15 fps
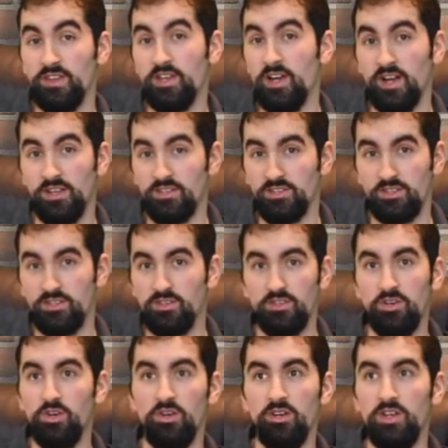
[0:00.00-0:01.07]
the gods
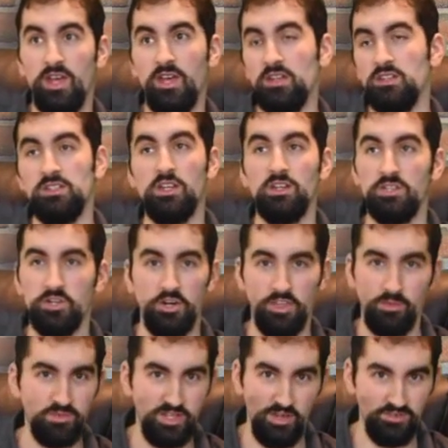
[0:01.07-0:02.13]
could and did turn
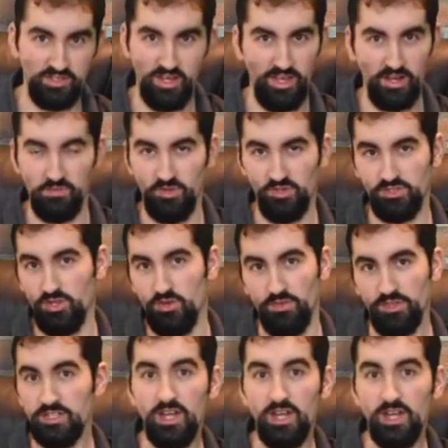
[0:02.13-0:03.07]
themselves into animals all the